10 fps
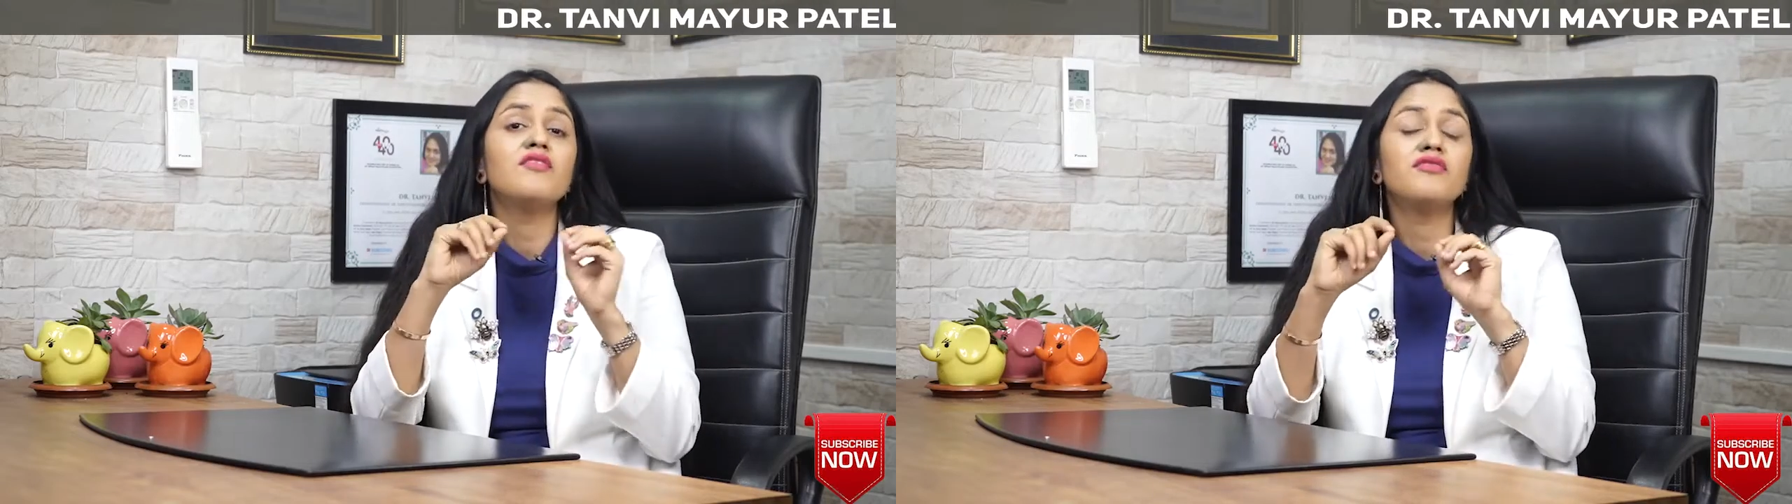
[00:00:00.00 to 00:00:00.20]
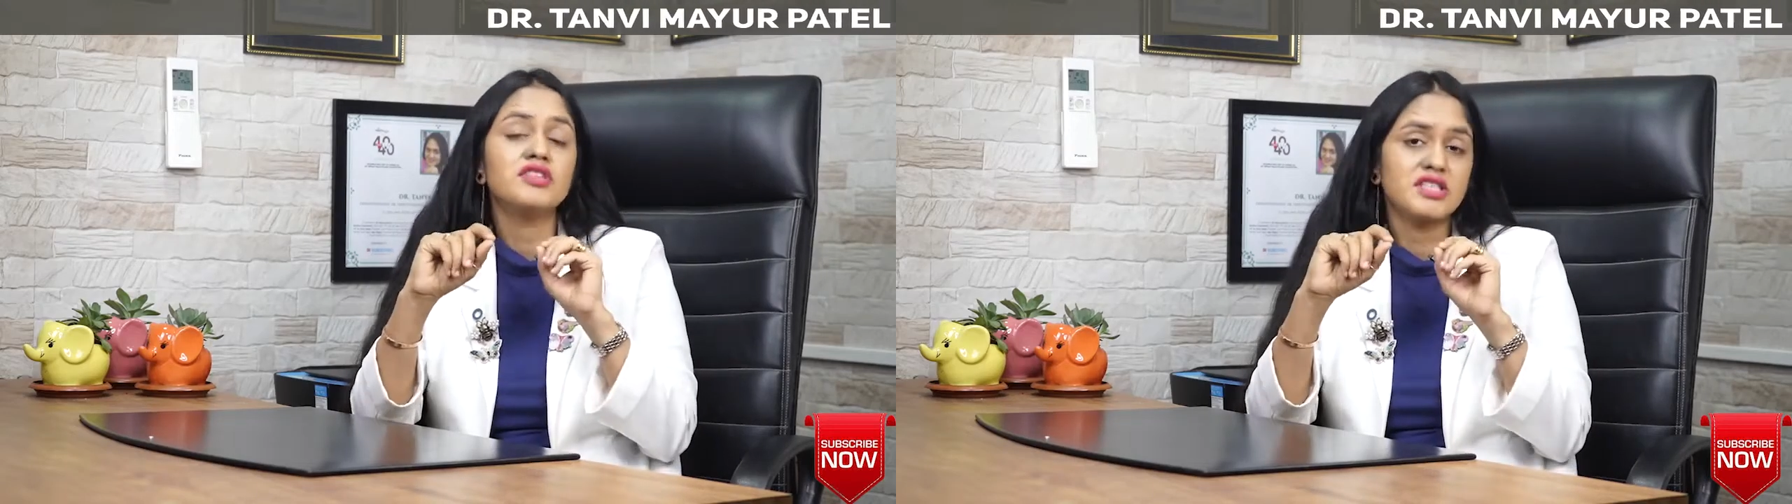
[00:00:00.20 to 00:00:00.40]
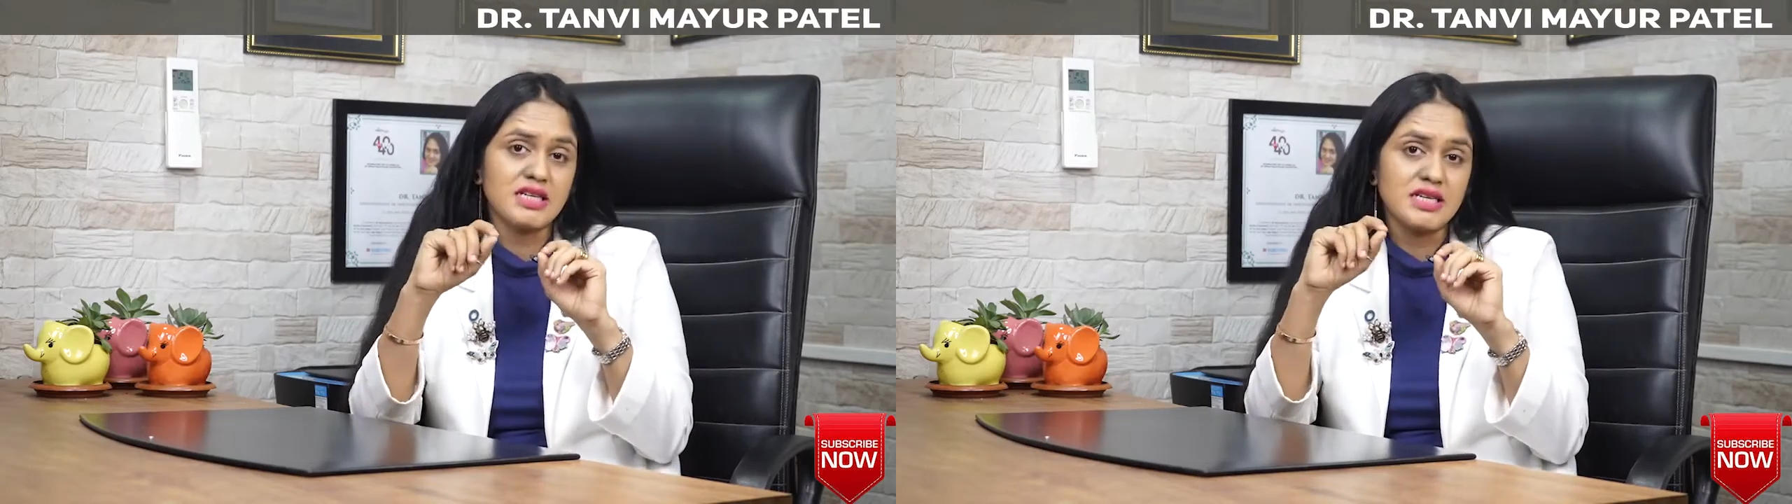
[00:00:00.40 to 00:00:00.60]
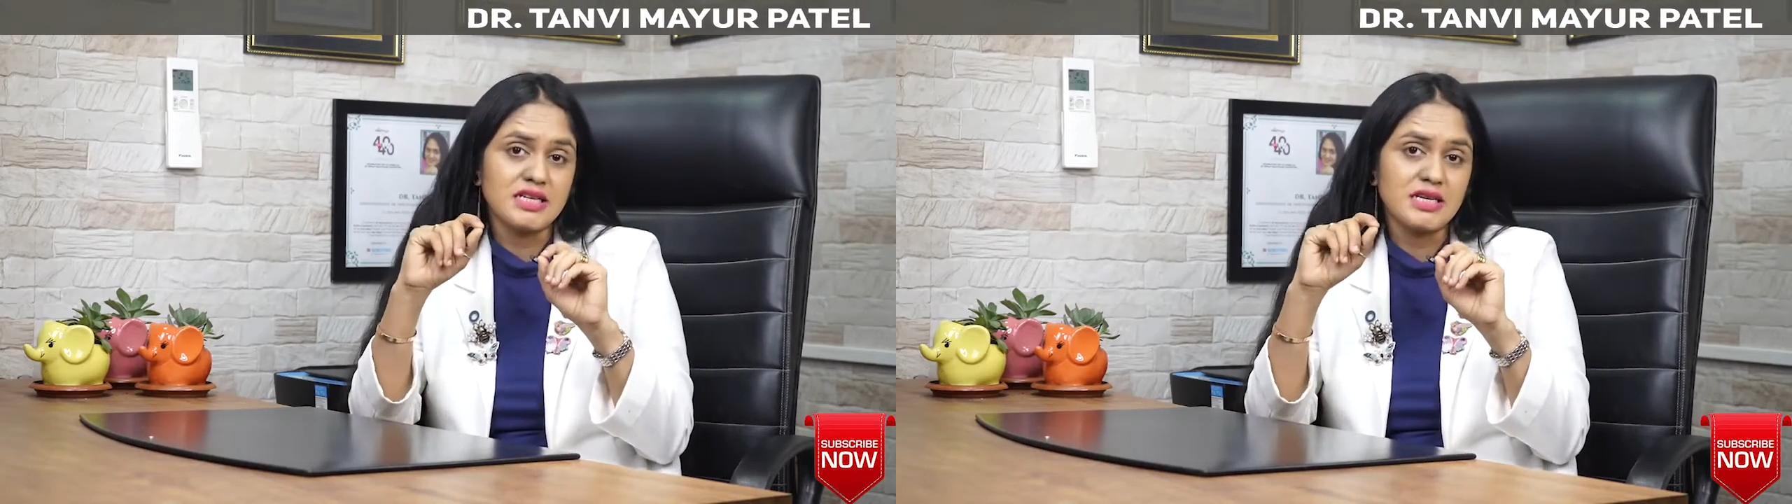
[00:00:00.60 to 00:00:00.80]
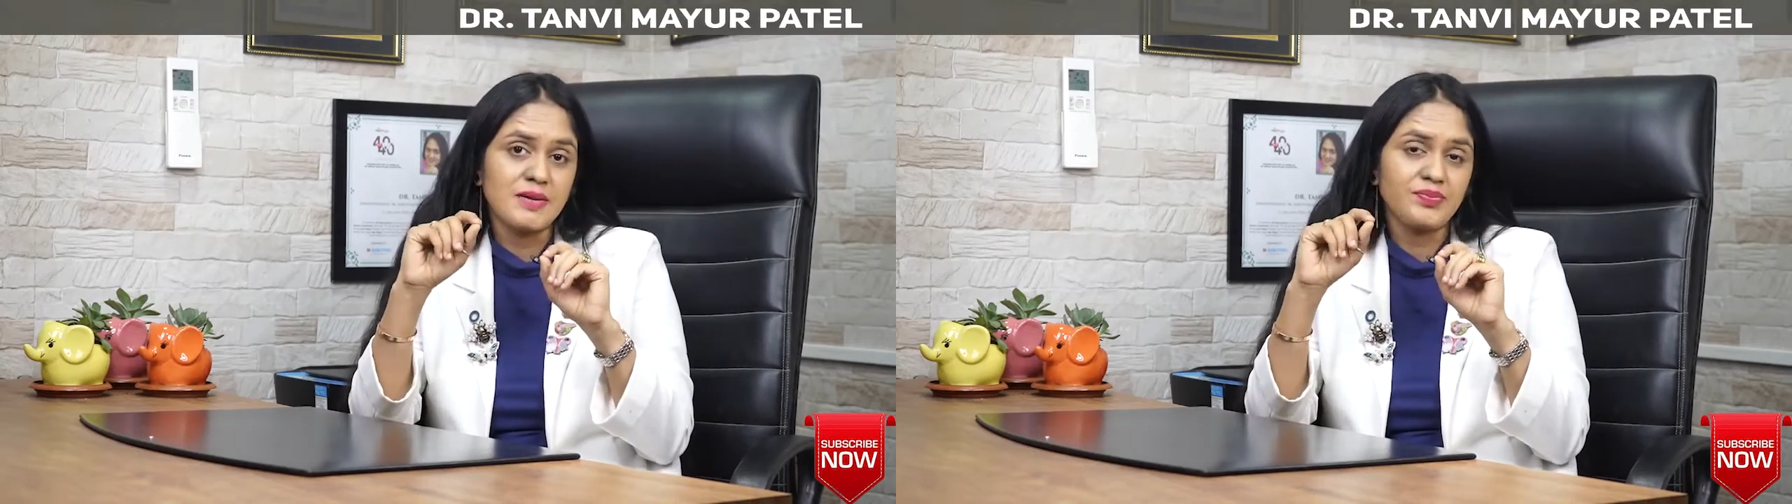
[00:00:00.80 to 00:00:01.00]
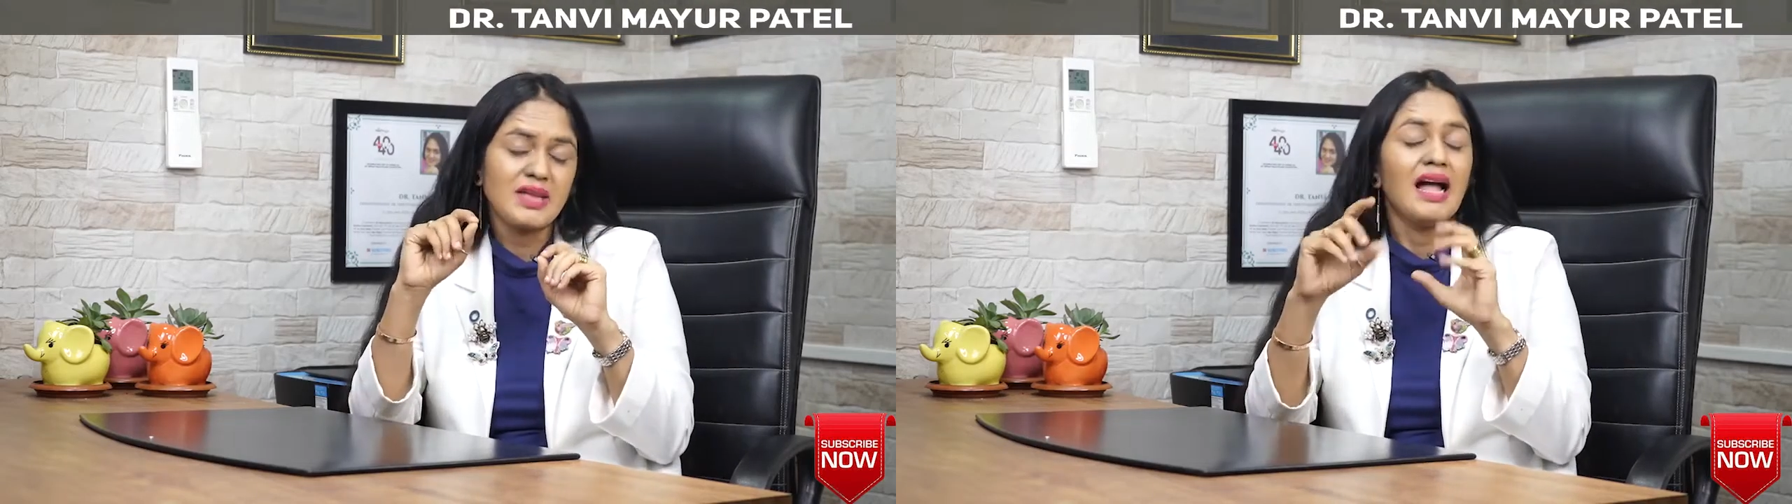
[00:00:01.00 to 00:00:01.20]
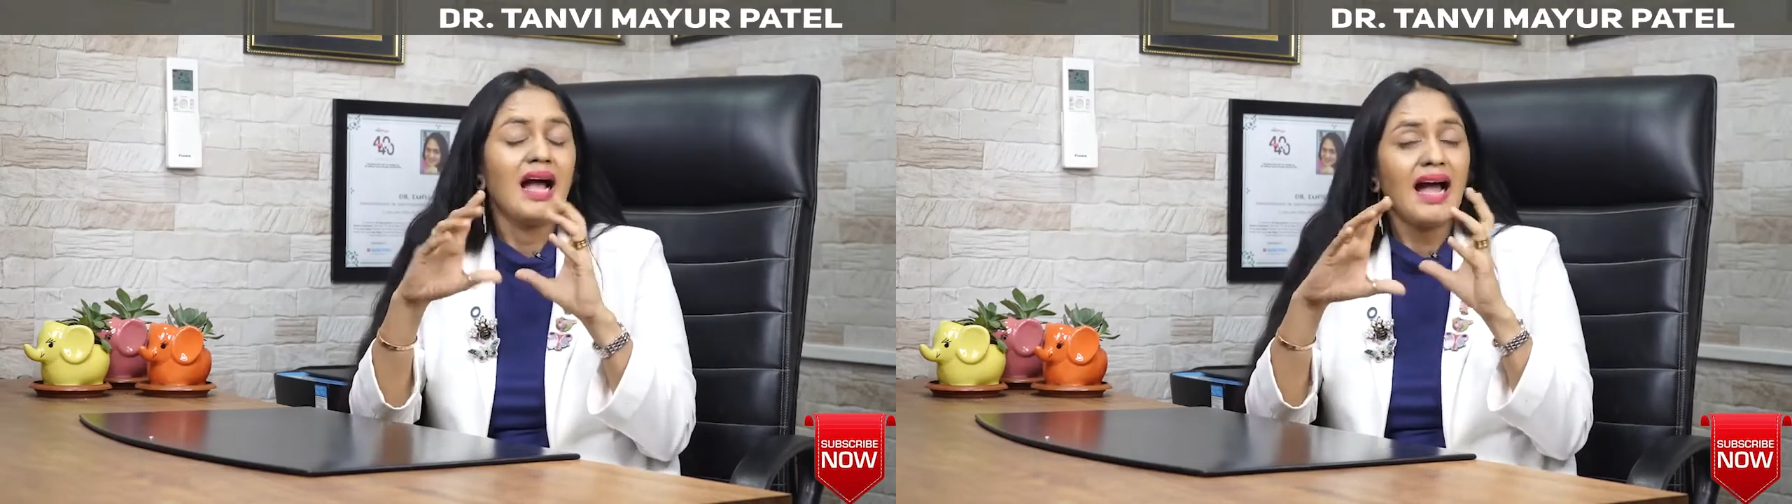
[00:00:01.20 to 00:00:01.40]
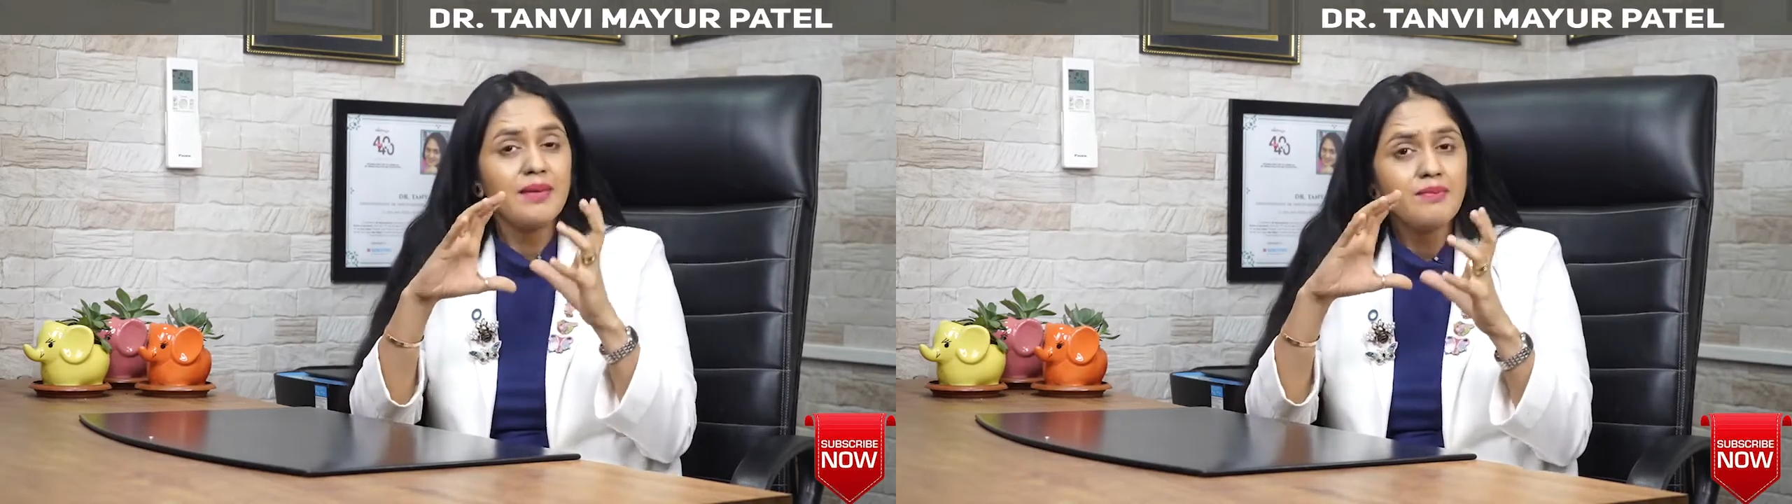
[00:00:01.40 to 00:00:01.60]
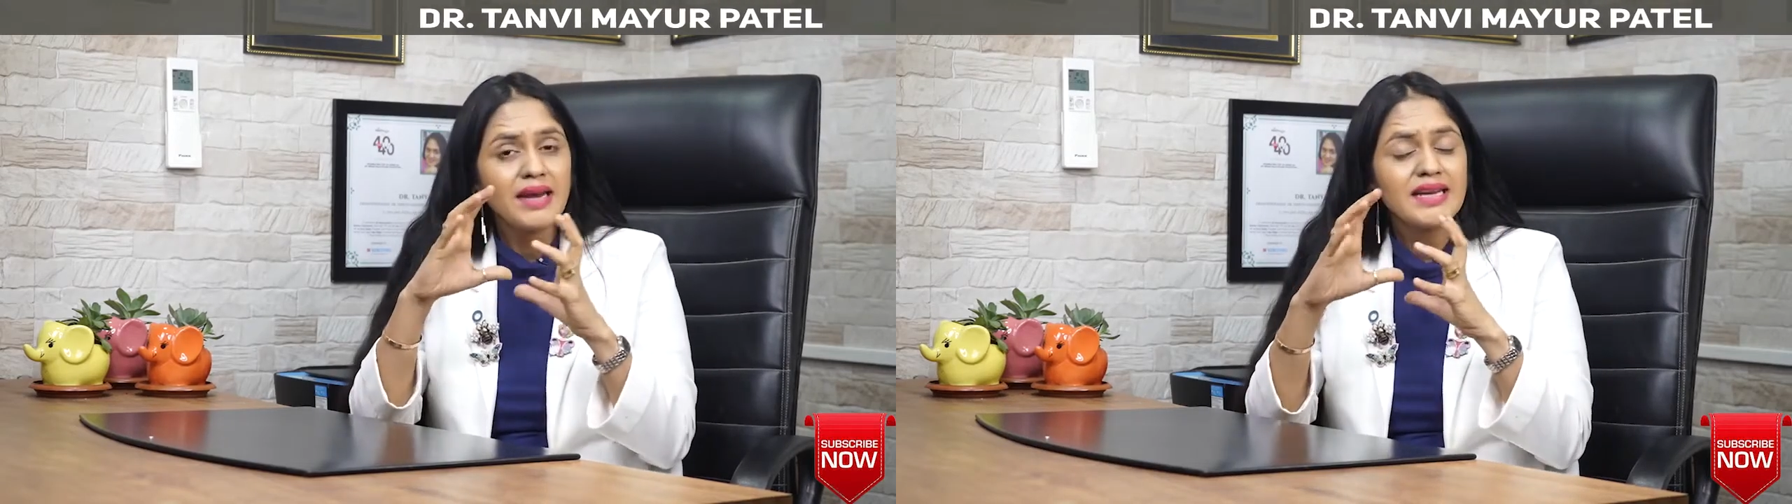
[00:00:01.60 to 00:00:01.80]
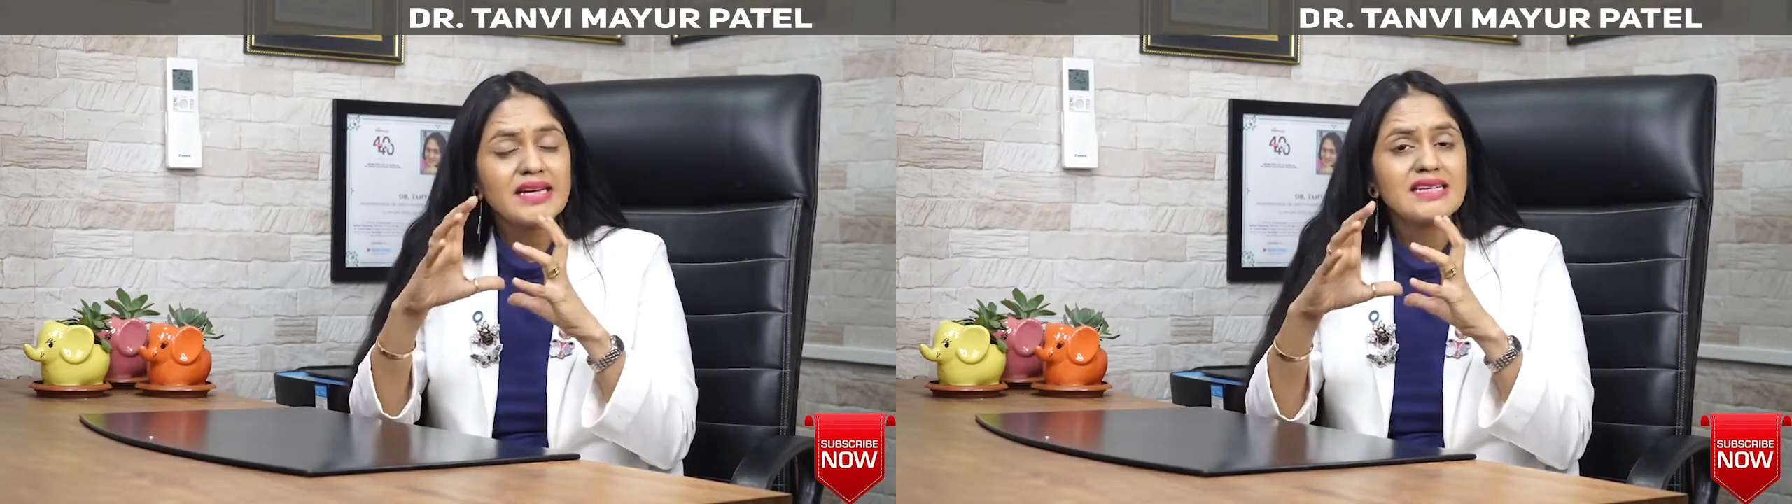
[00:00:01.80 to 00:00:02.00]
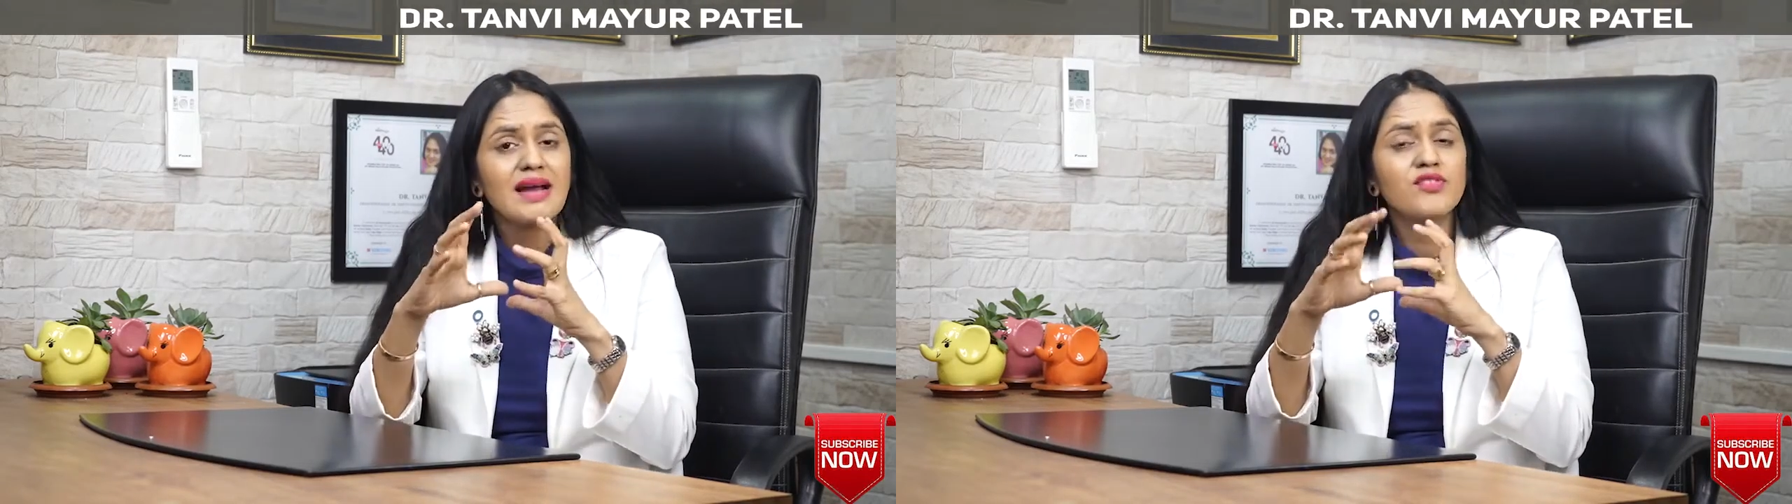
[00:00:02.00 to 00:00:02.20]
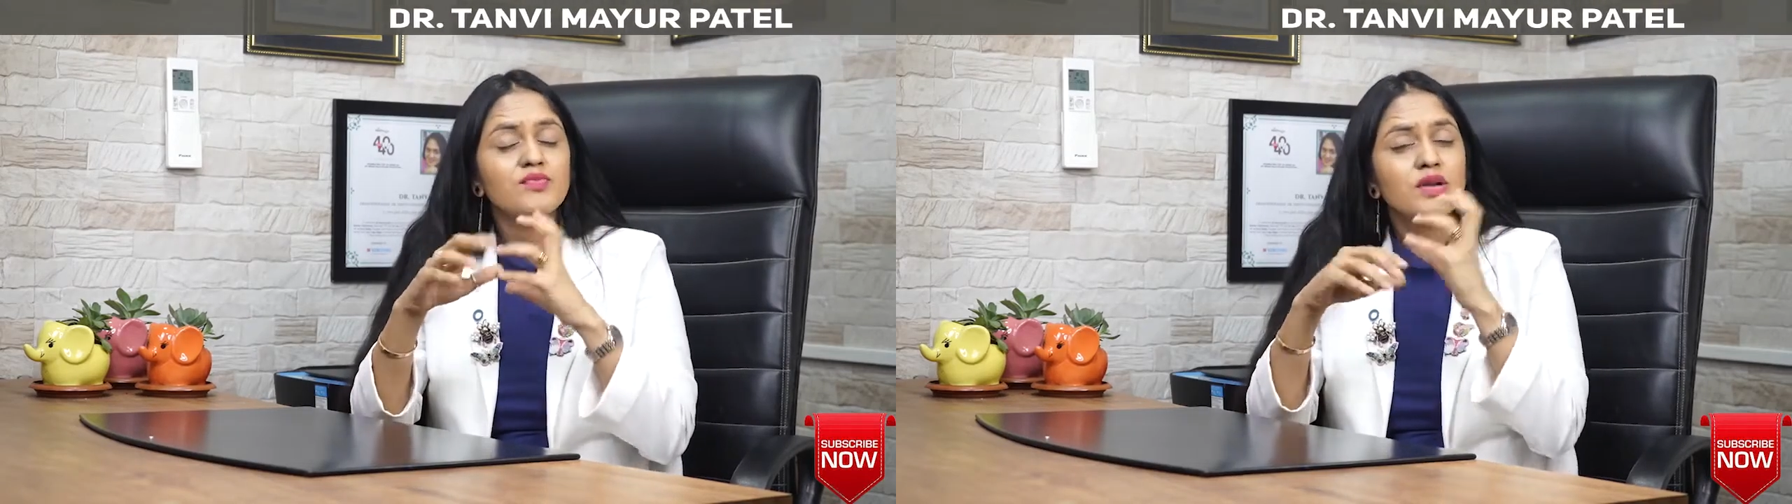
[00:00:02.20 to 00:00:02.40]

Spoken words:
fertility, and many a times